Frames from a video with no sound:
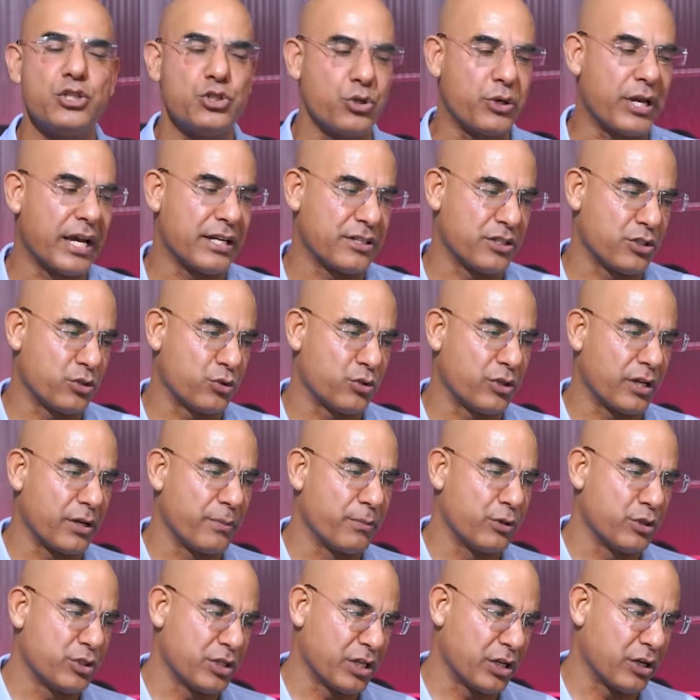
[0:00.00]
to get into the
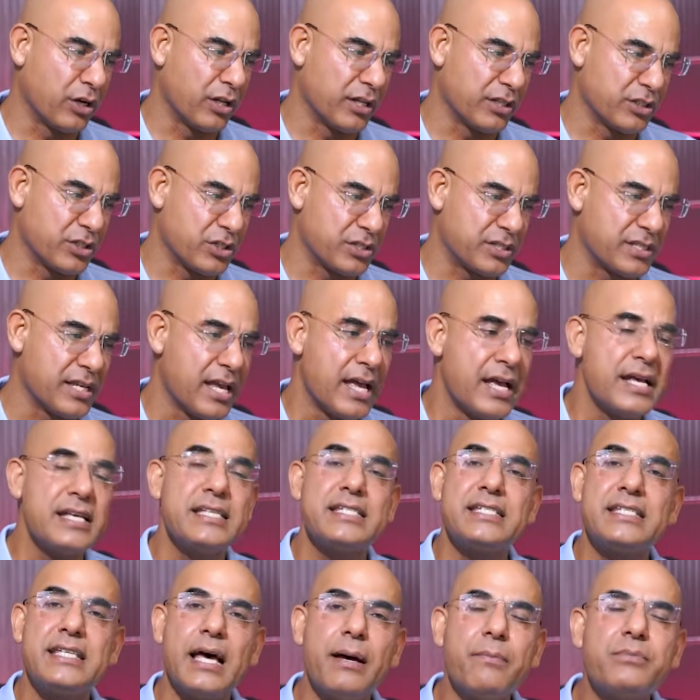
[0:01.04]
community colleges.
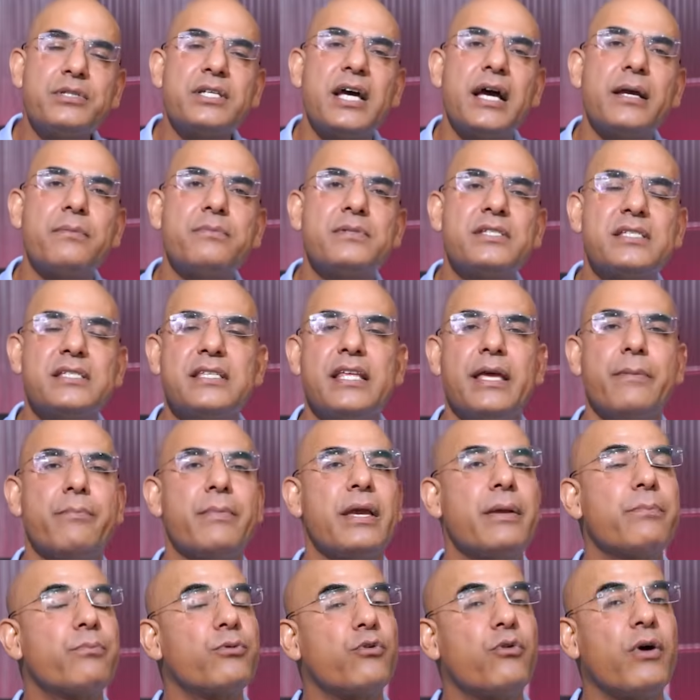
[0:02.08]
Sometimes they
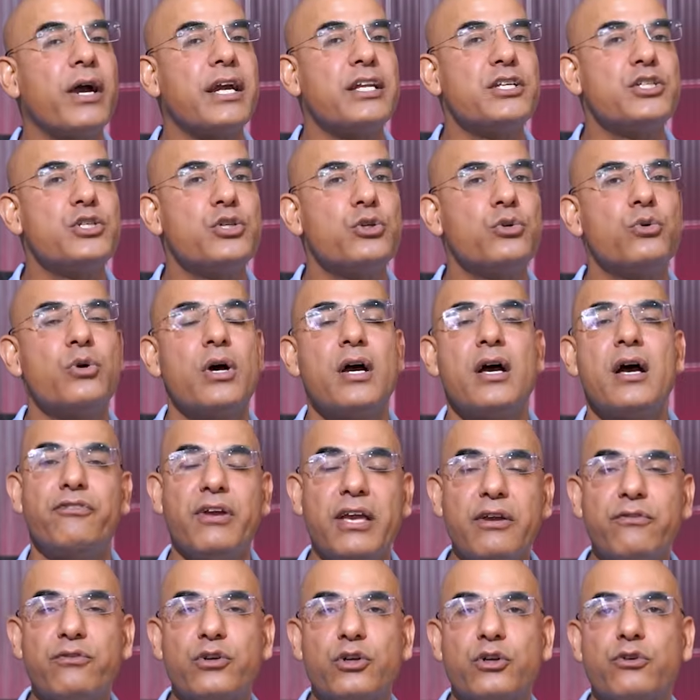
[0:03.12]
may provide you
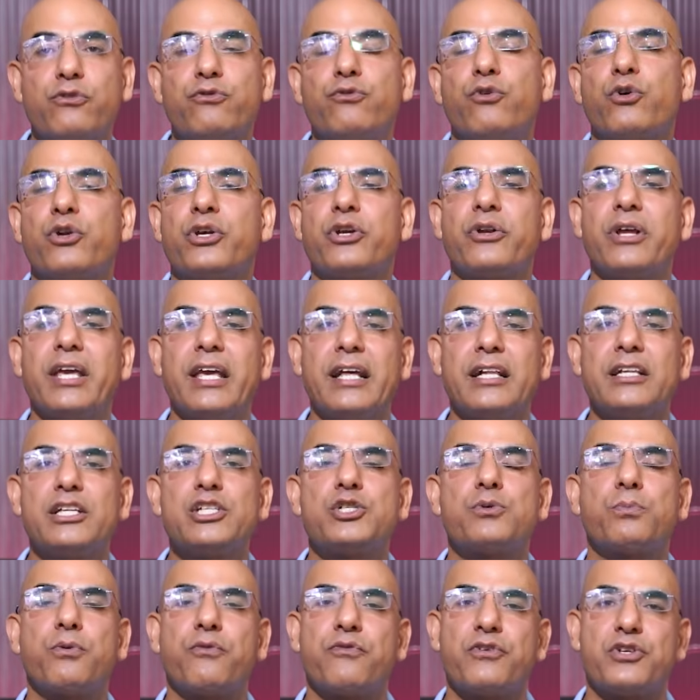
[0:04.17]
waiver for your
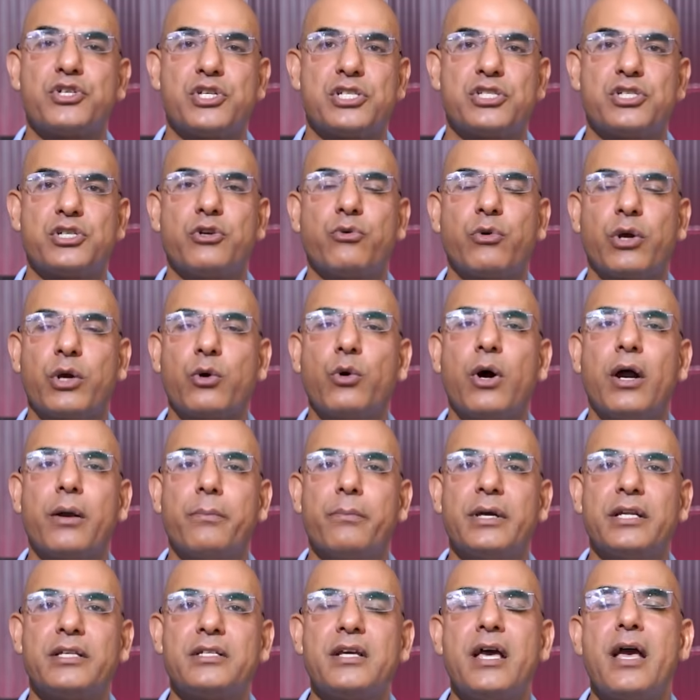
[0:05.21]
English proficiency
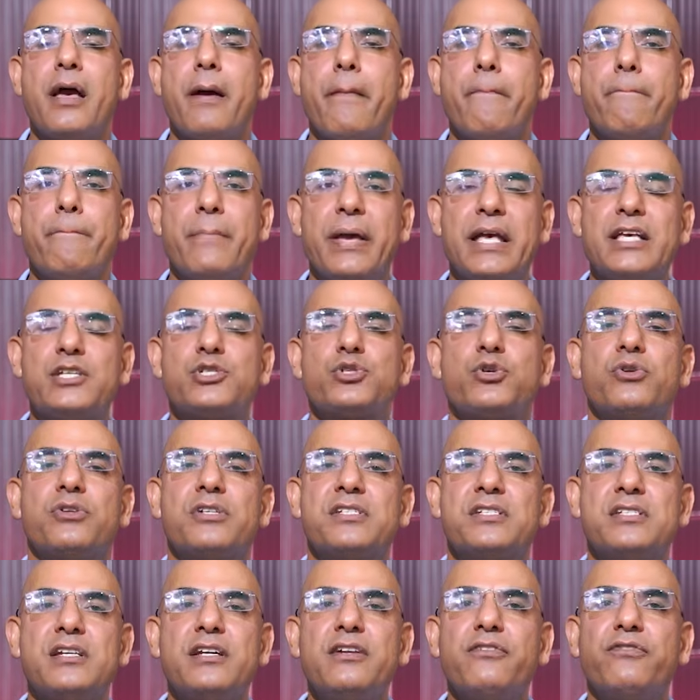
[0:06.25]
requirement based on the
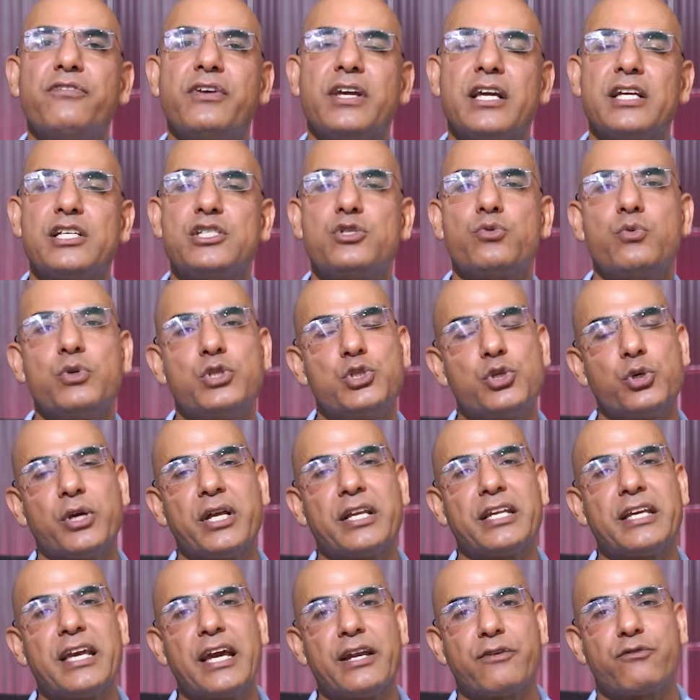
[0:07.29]
certificates which you
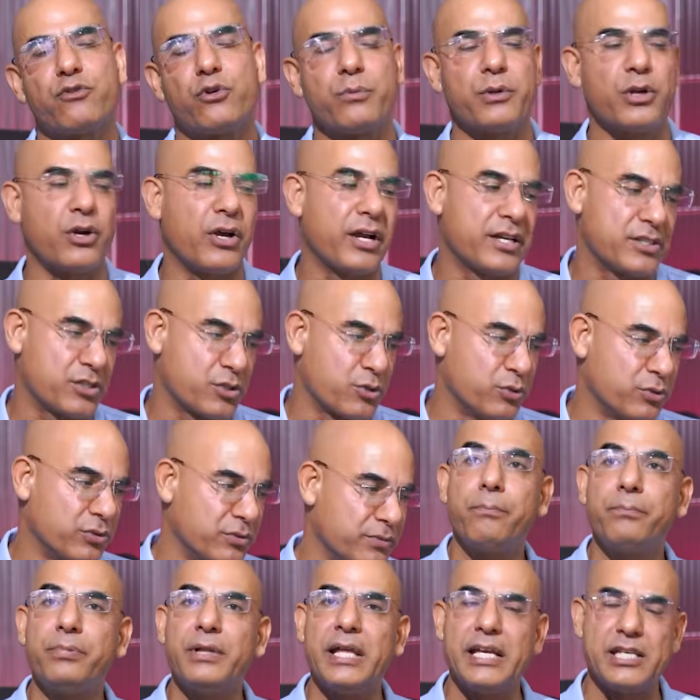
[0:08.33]
can get from your high school.
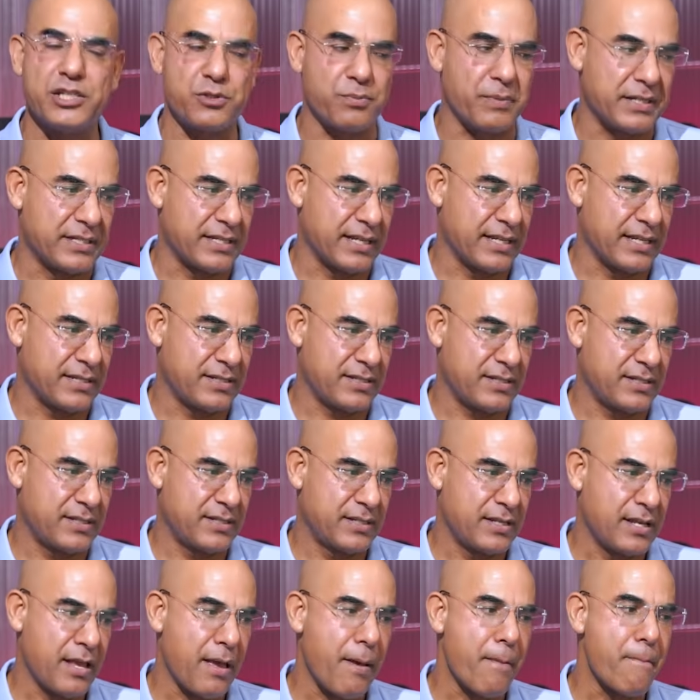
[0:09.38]
Placement tests.
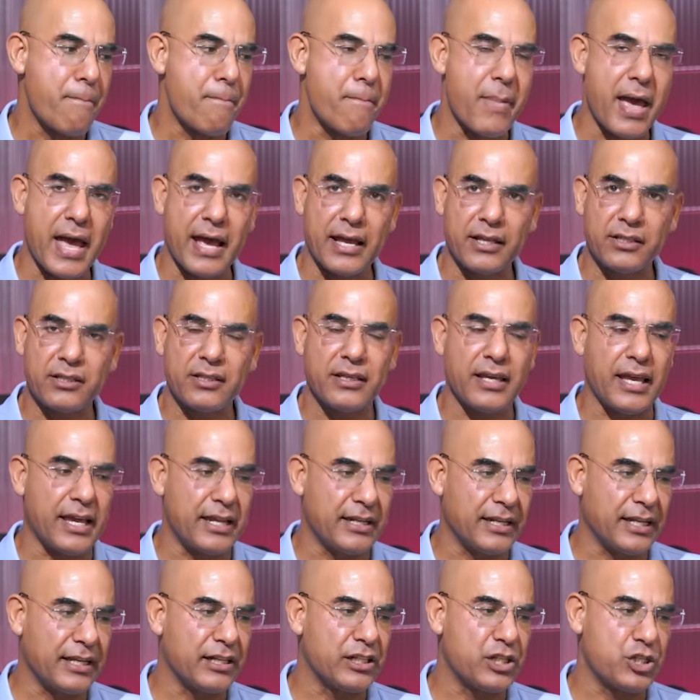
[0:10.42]
Math and
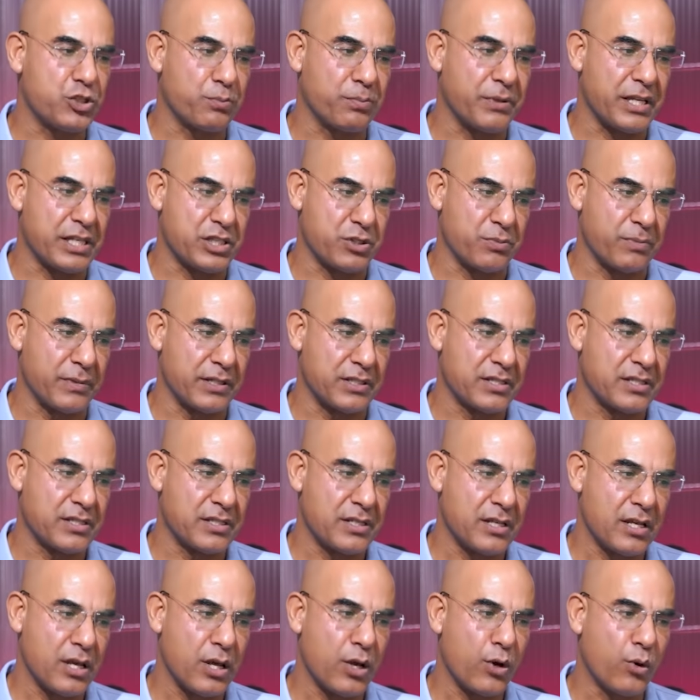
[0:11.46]
English placements.
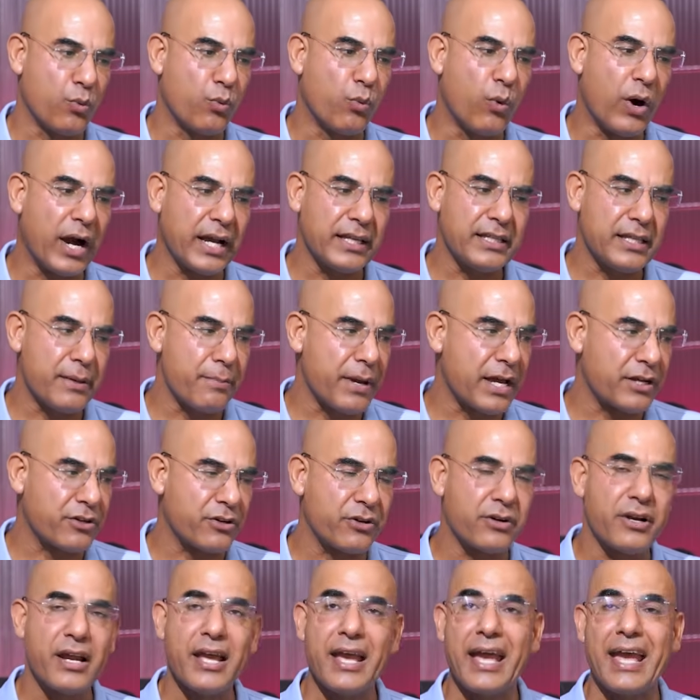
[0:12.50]
Why they
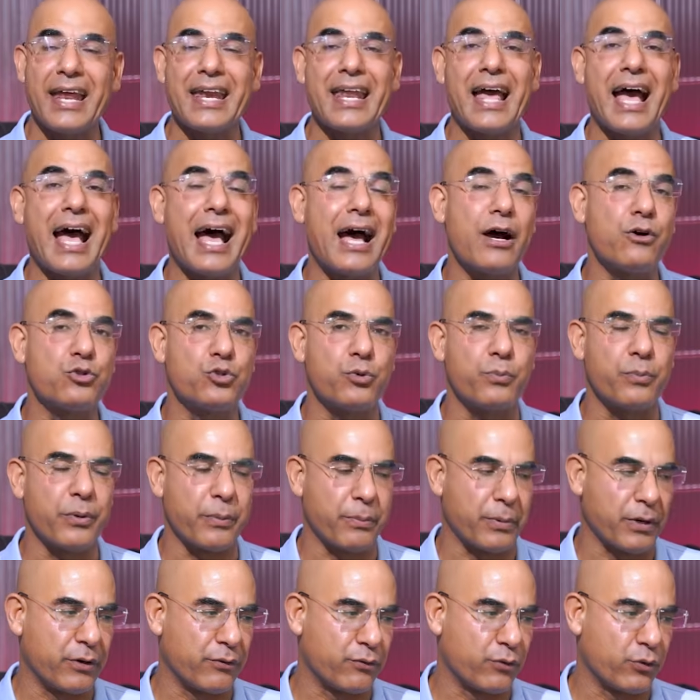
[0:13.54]
matter and how to
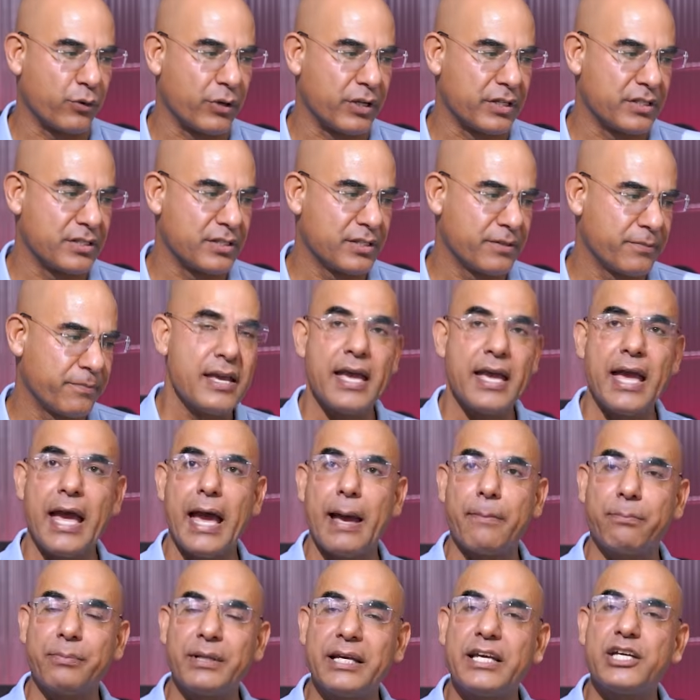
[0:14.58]
prepare for it.
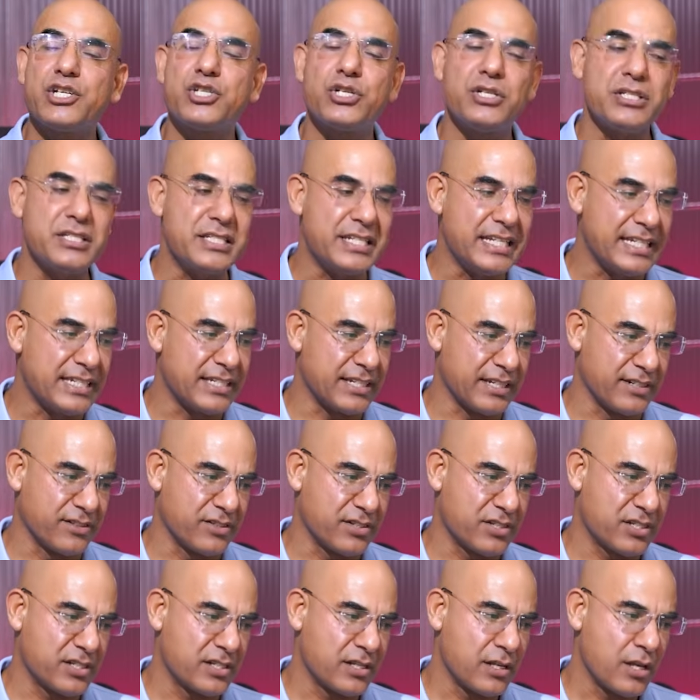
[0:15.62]
Application
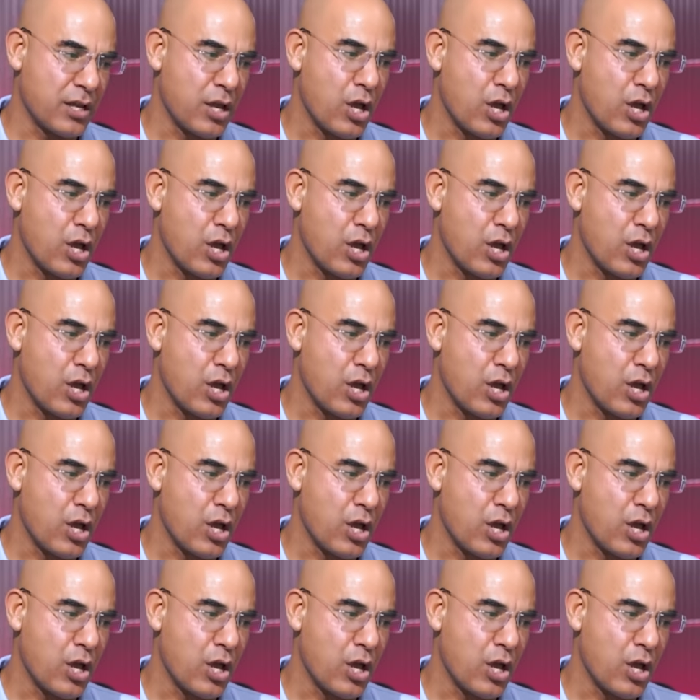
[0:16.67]
details.